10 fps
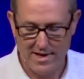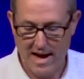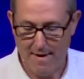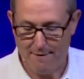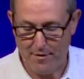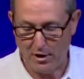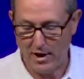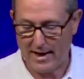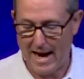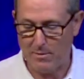I felt
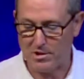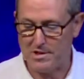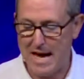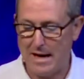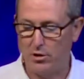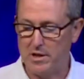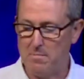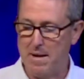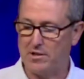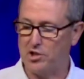like I was not only
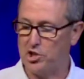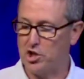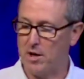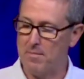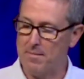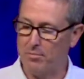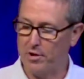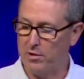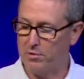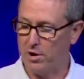meant to share my
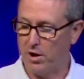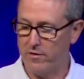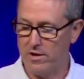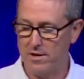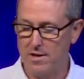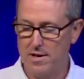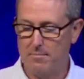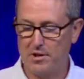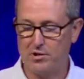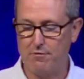burrito with Harvey,
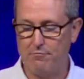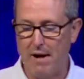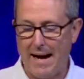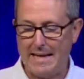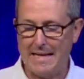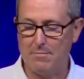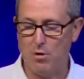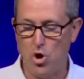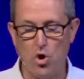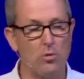but to invite him
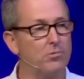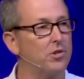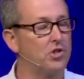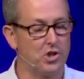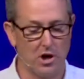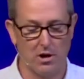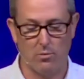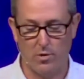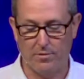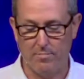home to share
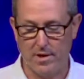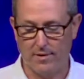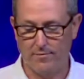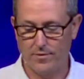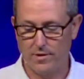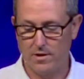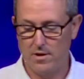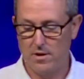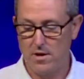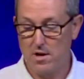it with me.
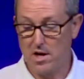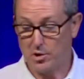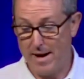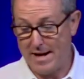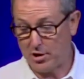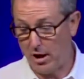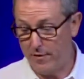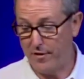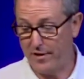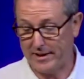So I asked Harvey
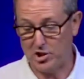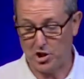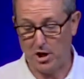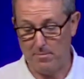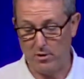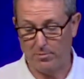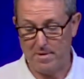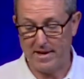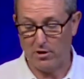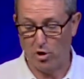if he'd like to share a meal with
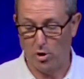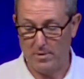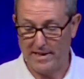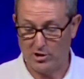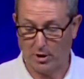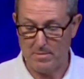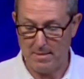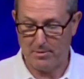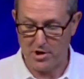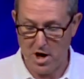me at our home, and he took me
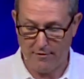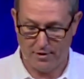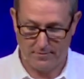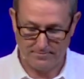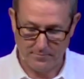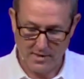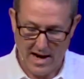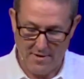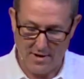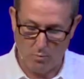up on the offer.
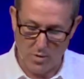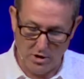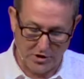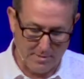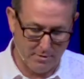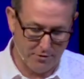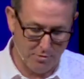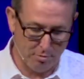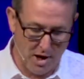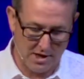I then wheeled him a few
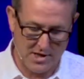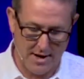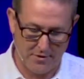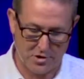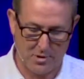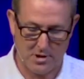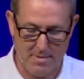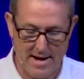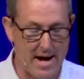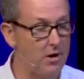blocks down the street to
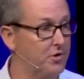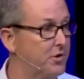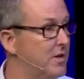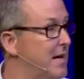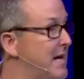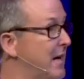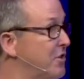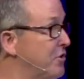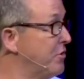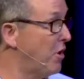my house. Now,
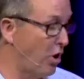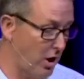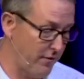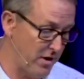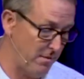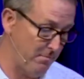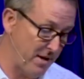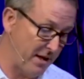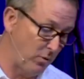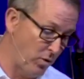due to Harvey
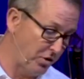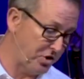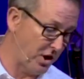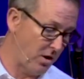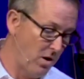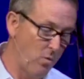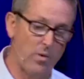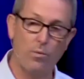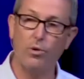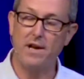being in a wheelchair,
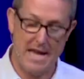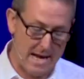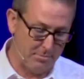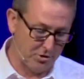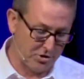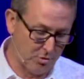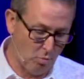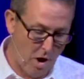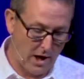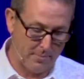we weren't able
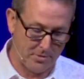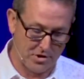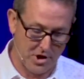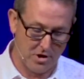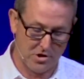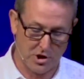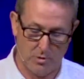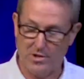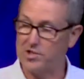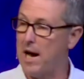walk up the stairs to
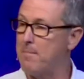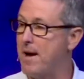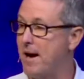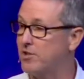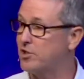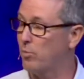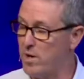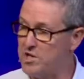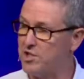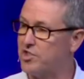go inside my house, so
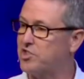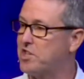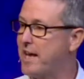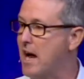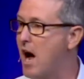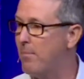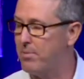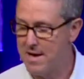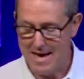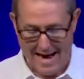we just set
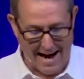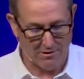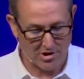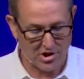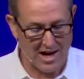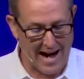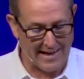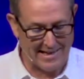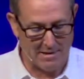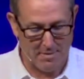up
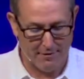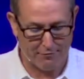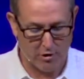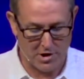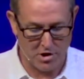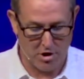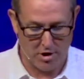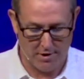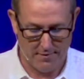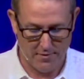outside in my front
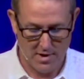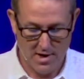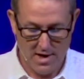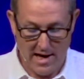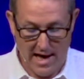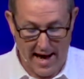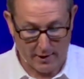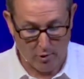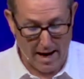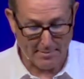yard. I
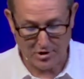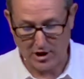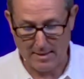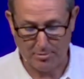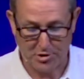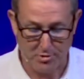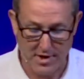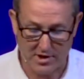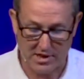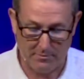grabbed us a couple
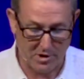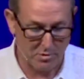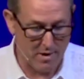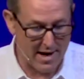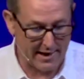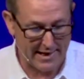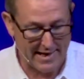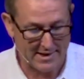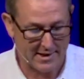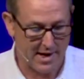drinks, and then we drank and
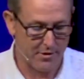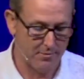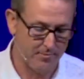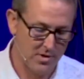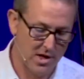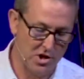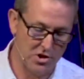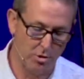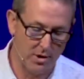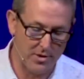ate together. And
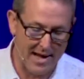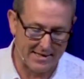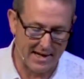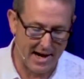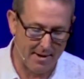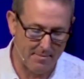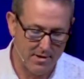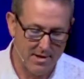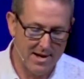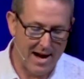during that time,
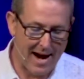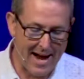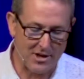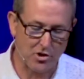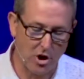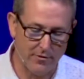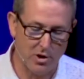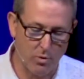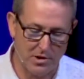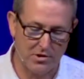I asked Harvey
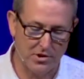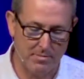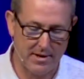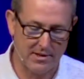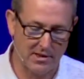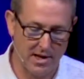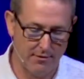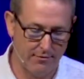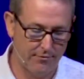questions about his life.